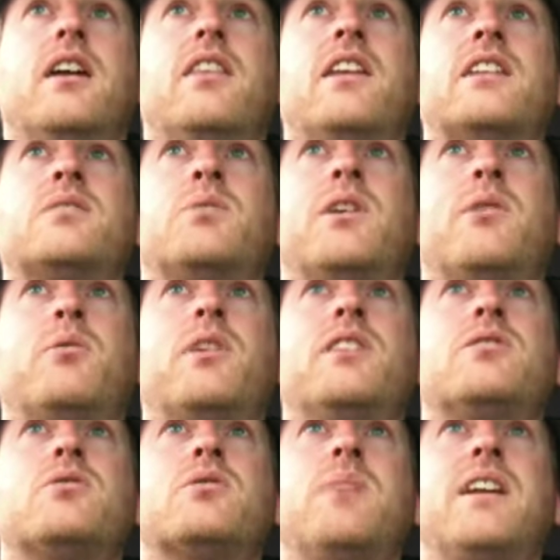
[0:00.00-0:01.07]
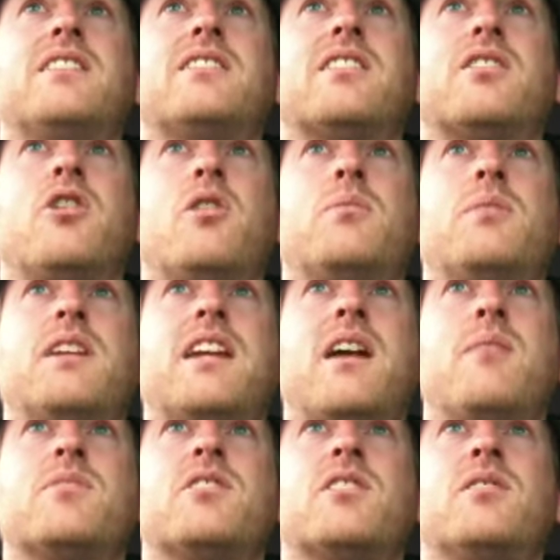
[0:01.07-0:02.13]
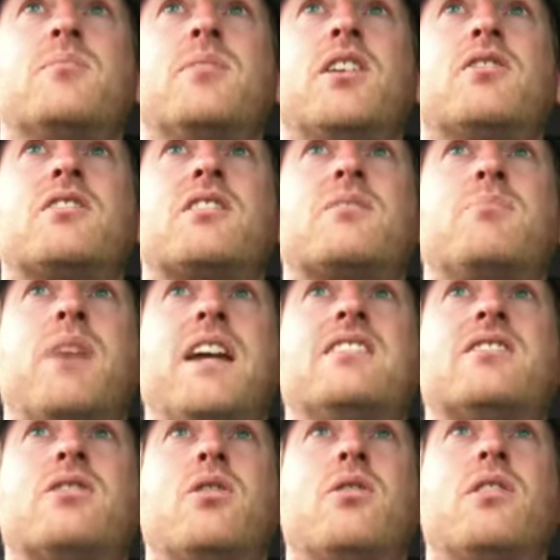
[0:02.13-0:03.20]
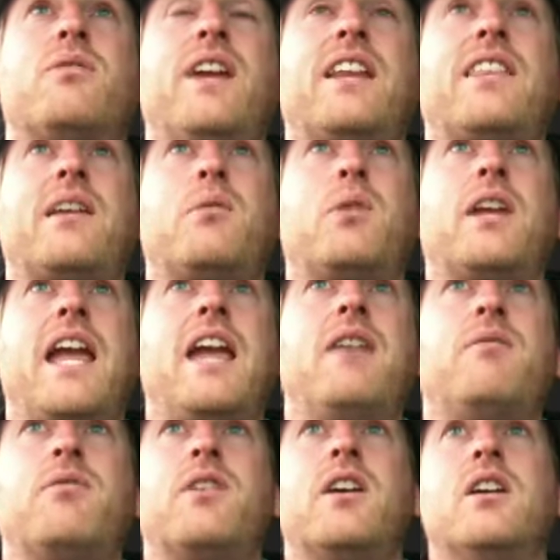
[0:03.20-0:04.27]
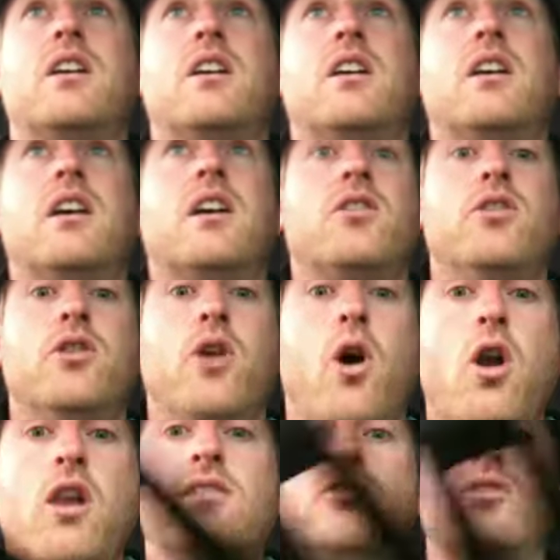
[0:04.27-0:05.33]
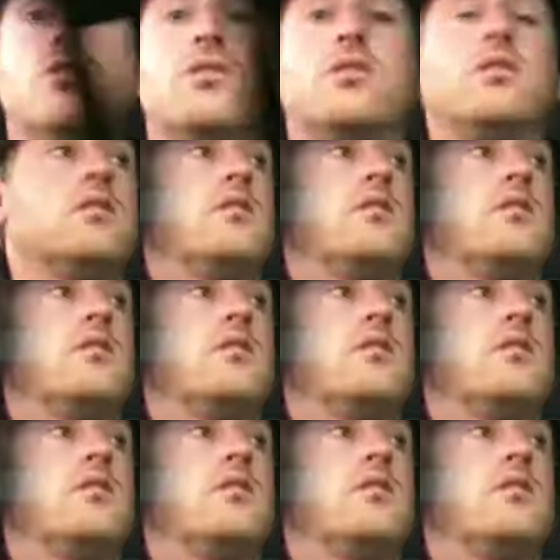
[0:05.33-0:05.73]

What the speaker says: And that's where a resource-based economy comes in, because it's based on the fact that we have knowledge,